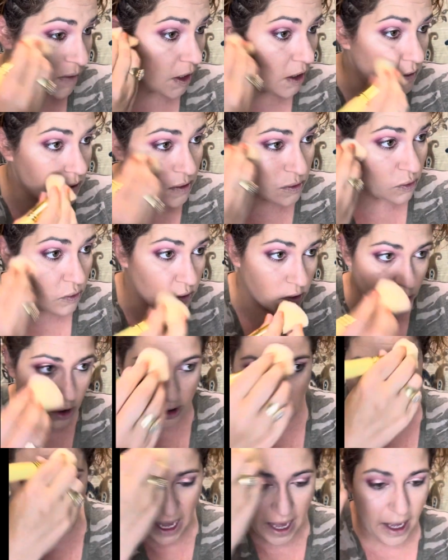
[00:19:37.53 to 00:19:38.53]
school
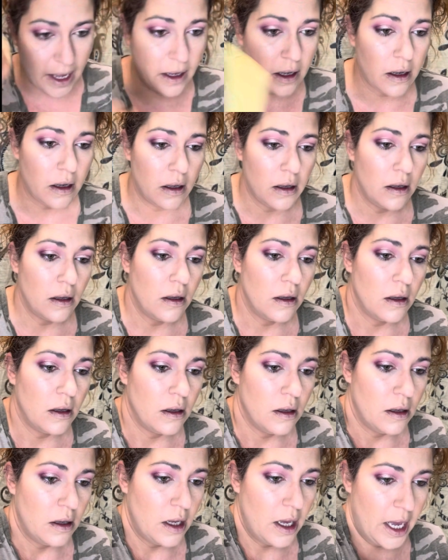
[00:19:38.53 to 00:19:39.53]
starts back
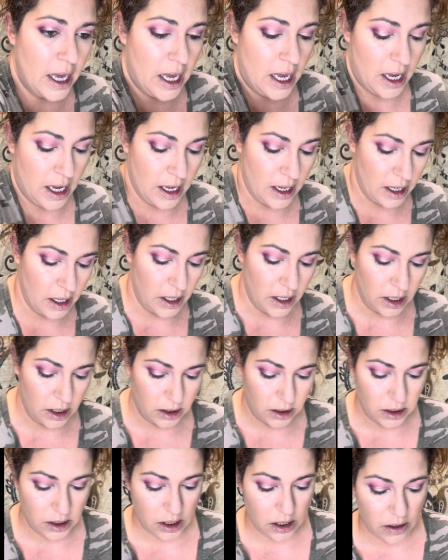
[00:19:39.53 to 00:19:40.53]

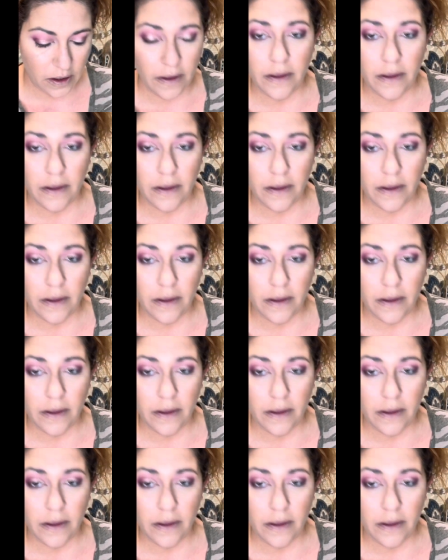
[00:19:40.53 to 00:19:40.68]
and